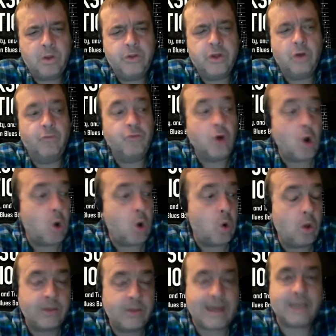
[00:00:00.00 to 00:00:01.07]
the
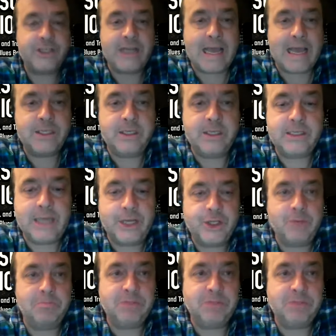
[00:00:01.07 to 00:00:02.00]
role that Jackson Station